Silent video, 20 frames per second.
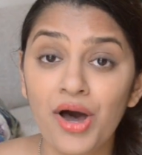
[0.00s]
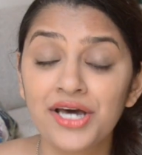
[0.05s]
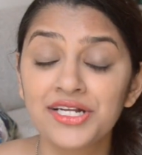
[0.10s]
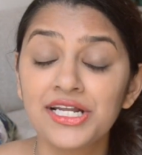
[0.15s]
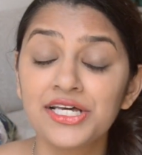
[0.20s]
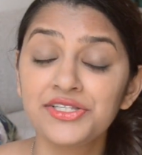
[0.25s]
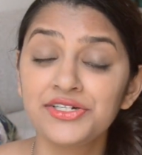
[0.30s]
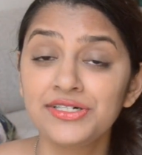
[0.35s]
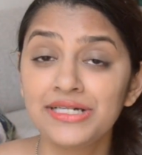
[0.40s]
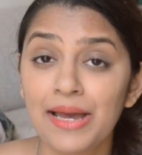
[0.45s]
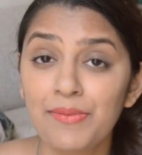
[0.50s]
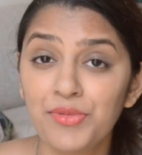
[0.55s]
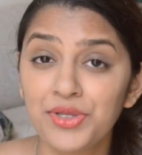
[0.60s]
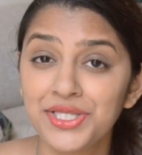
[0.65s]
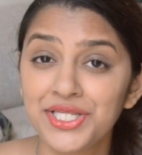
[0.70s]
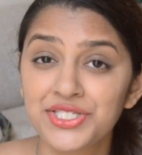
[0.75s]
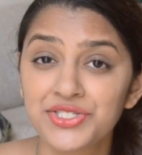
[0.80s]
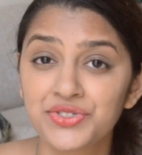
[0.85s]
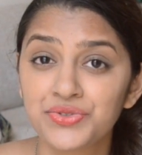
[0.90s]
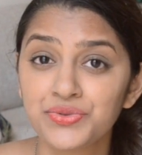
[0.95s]
Another time when
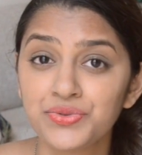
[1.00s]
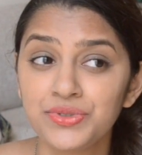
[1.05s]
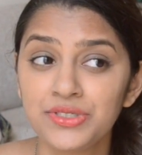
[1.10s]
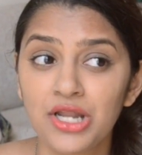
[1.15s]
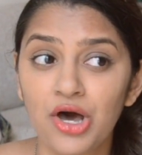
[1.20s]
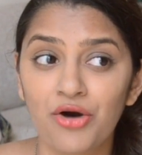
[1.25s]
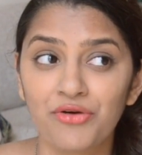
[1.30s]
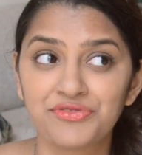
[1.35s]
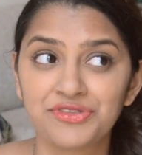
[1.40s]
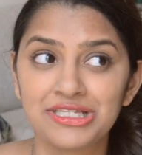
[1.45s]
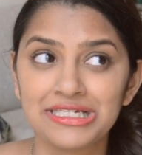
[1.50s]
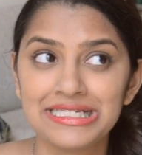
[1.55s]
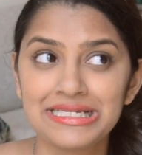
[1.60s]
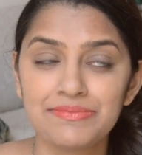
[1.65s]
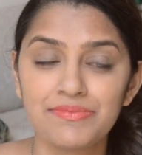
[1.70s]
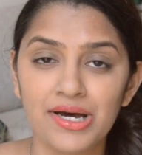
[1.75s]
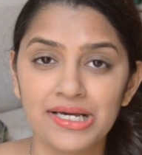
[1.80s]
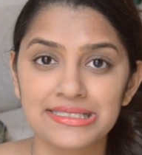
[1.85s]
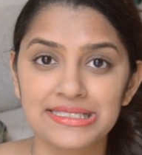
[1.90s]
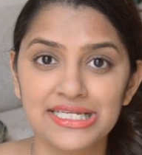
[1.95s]
this rule of 3
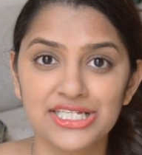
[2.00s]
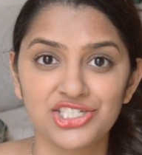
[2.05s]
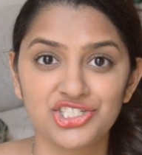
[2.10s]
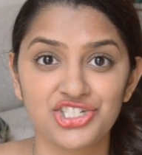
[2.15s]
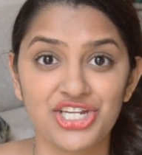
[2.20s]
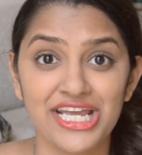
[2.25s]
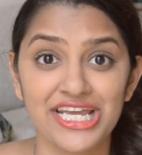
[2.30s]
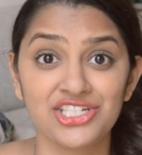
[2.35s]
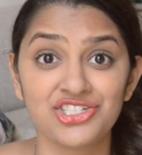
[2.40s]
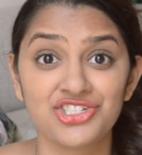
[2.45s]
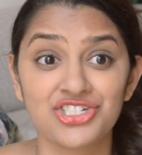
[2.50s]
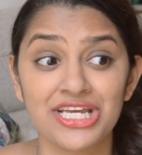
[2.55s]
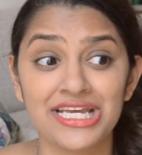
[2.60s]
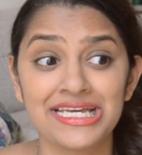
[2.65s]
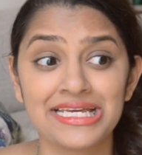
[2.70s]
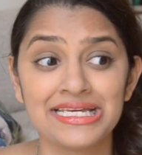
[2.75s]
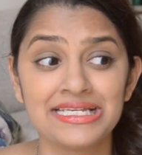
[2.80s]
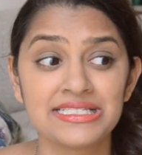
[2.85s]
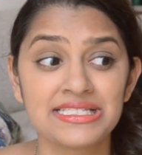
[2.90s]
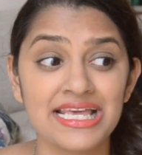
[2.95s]
months can change
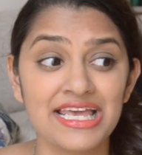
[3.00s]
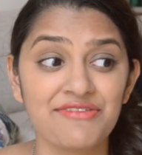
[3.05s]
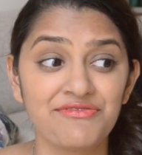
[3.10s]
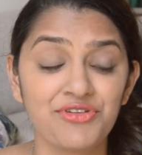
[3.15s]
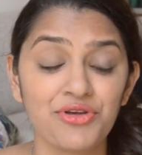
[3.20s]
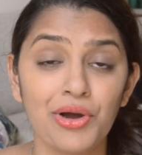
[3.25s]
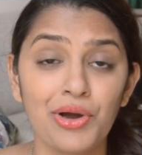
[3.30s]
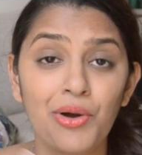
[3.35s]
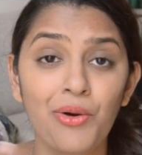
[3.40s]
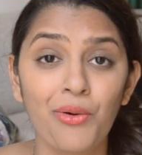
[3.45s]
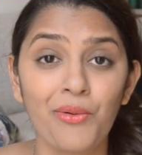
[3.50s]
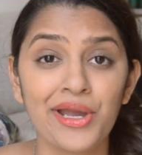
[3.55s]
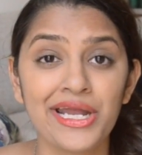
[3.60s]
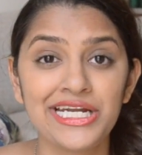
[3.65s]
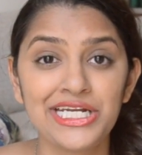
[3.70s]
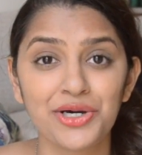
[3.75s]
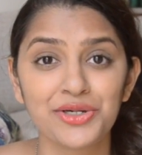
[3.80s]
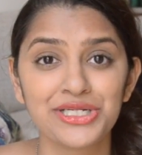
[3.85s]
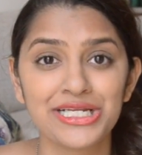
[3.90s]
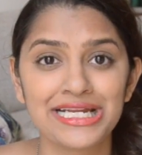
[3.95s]
is if you're
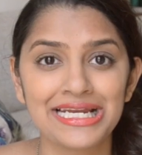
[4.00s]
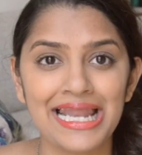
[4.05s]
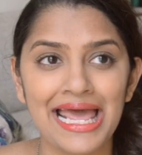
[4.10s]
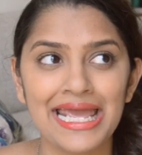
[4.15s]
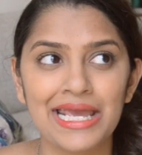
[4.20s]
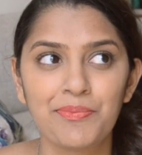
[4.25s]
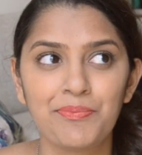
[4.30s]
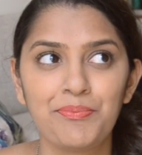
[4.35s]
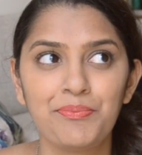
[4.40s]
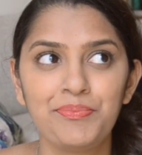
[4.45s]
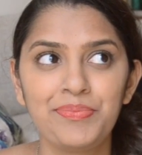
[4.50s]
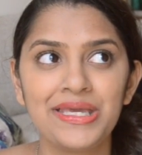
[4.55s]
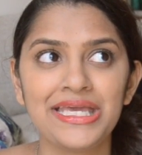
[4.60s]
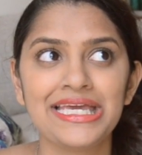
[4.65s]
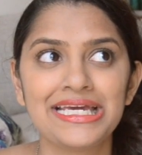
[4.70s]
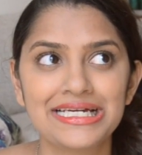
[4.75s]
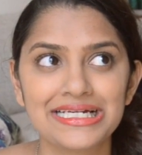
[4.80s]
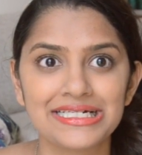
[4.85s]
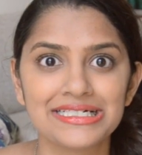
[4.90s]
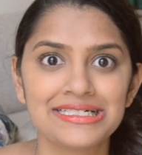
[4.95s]
going during like
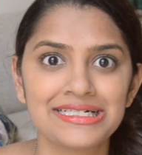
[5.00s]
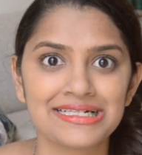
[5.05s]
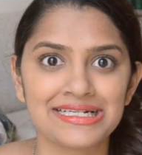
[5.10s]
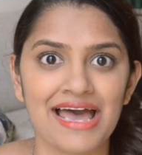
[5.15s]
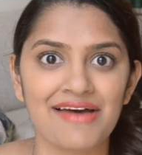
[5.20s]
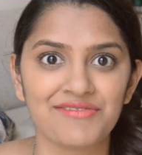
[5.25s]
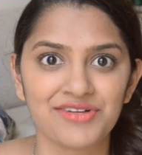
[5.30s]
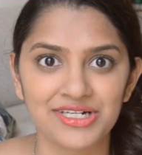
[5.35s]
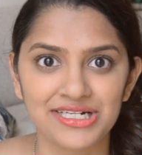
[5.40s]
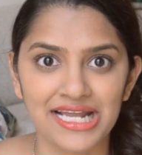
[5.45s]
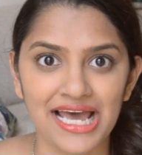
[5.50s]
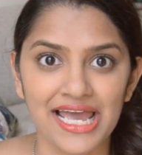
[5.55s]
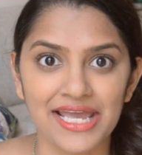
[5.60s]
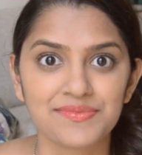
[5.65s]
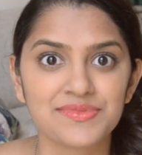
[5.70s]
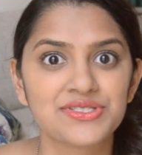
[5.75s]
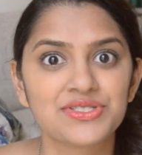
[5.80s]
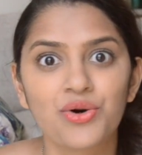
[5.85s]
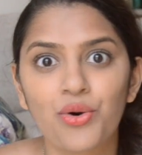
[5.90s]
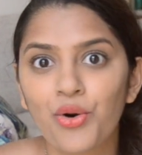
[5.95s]
peak travel
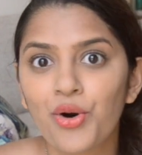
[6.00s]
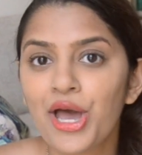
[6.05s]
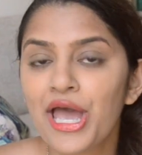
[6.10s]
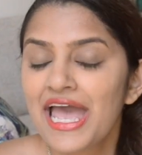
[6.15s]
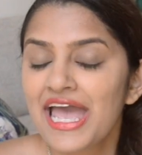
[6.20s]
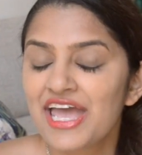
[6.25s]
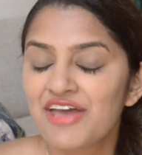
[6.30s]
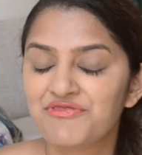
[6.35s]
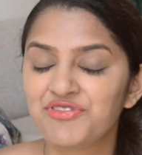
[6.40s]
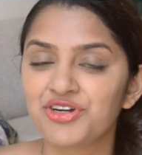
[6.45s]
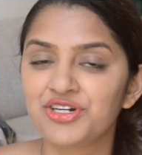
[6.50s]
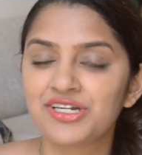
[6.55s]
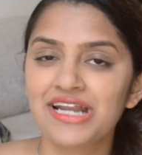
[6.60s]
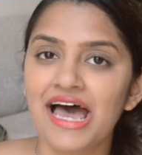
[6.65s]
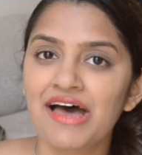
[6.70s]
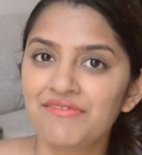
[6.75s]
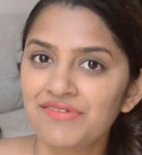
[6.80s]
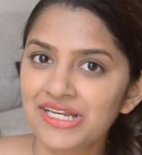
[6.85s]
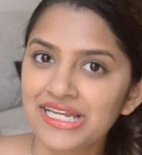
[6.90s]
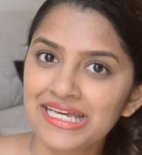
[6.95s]
time. So if you're
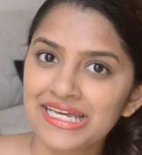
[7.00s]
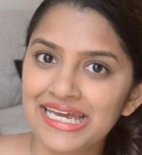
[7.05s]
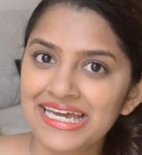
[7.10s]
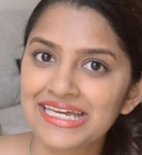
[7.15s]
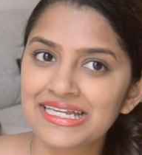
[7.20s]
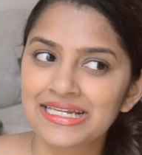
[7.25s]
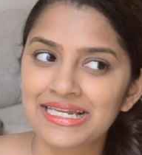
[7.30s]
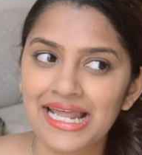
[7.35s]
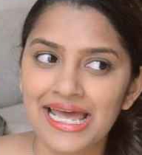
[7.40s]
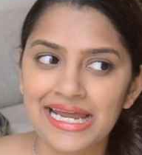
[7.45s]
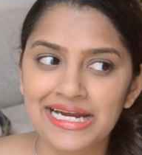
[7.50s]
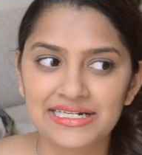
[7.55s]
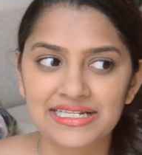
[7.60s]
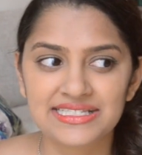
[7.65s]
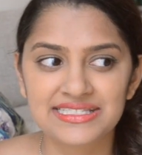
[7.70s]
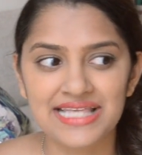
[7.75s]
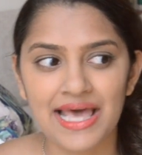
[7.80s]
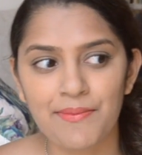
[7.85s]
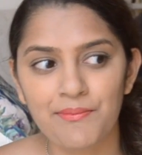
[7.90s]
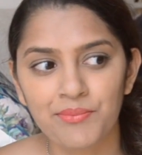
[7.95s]
traveling in like
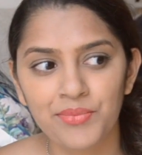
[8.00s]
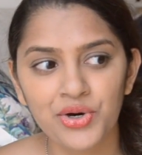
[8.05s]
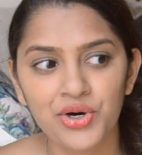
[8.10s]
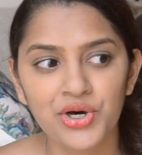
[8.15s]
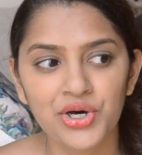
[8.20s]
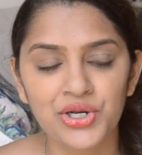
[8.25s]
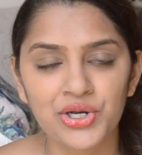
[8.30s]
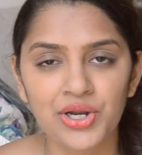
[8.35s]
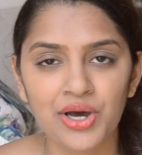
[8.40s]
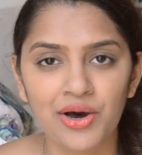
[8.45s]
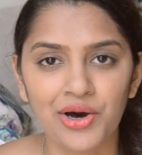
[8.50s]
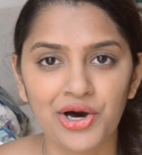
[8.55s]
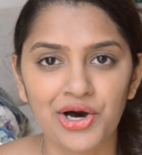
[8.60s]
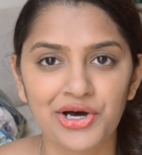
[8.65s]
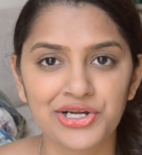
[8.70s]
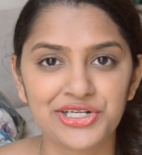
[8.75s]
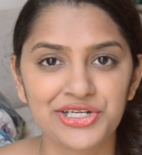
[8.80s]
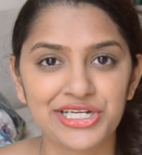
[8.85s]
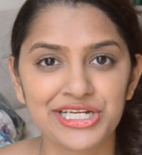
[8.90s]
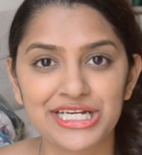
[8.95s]
December,
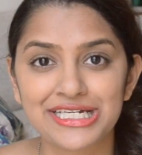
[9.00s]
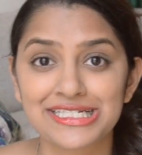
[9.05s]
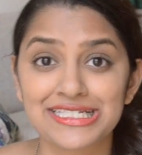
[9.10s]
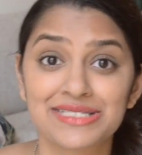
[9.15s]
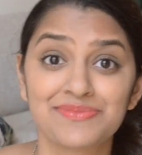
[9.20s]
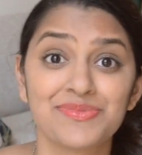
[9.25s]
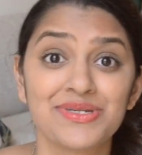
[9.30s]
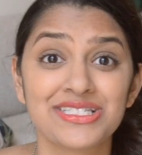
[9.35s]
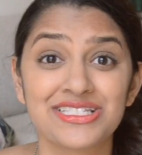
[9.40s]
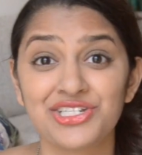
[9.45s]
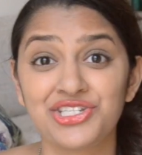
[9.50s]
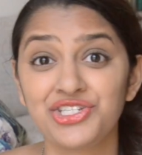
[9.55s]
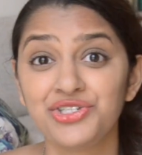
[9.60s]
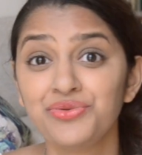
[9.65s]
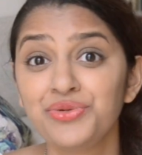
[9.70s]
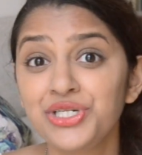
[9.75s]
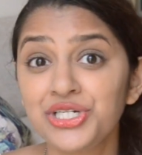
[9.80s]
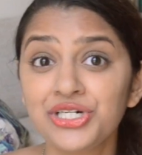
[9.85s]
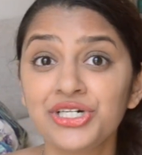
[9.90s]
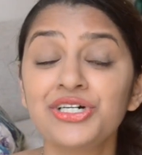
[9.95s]
during Christmas and
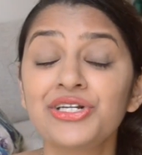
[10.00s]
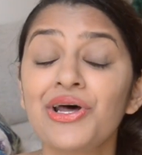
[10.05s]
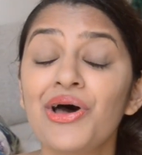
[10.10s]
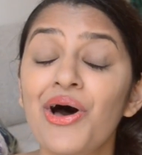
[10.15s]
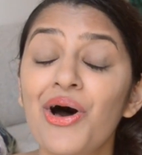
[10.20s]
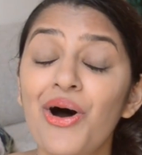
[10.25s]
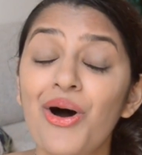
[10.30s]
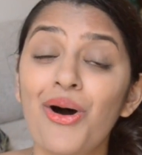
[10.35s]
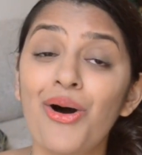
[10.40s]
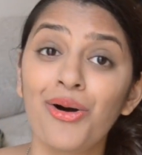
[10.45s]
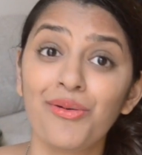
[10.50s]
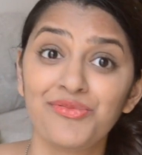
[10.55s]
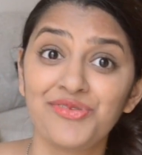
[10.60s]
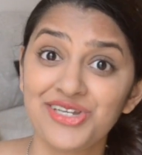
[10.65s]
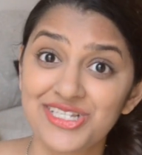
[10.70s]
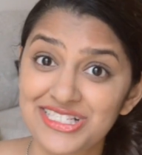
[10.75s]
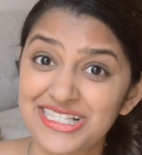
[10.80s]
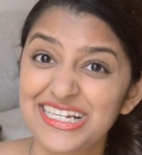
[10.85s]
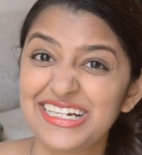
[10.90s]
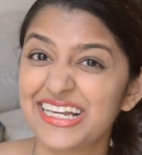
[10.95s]
New Year,
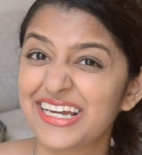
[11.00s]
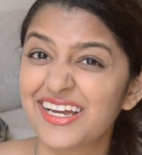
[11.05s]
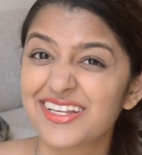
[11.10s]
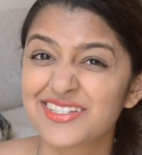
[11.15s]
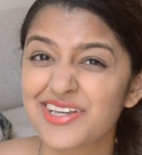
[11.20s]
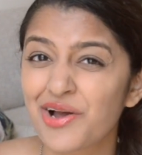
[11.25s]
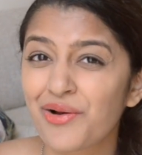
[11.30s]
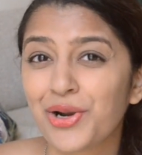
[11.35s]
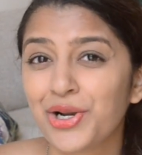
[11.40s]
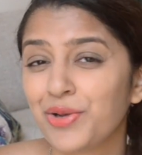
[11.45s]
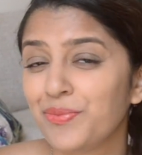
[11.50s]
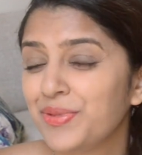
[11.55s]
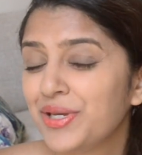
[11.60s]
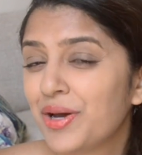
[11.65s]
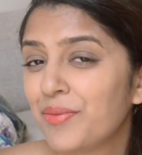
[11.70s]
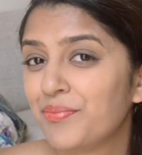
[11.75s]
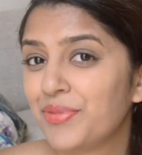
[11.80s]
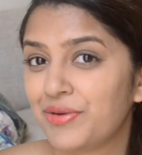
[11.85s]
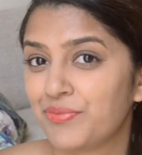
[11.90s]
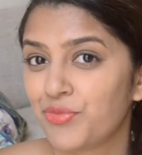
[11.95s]
obviously tickets are going to be
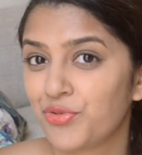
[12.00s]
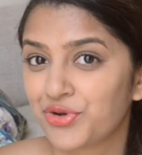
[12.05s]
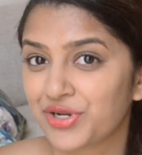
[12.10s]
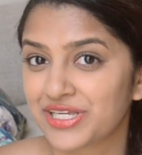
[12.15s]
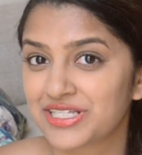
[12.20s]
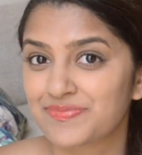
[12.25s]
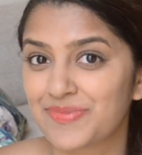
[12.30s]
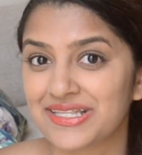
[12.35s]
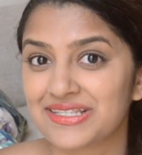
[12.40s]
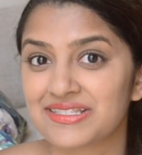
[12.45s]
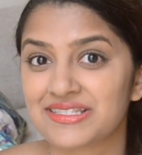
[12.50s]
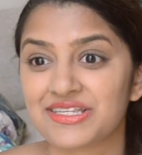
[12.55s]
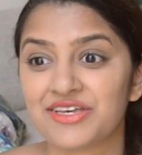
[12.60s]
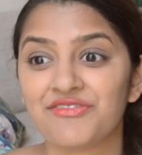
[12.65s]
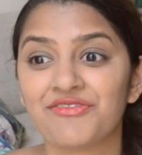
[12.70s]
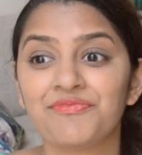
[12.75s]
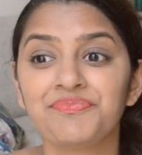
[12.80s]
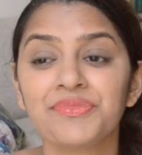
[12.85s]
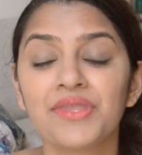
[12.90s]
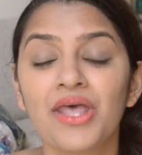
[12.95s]
a bit more expensive.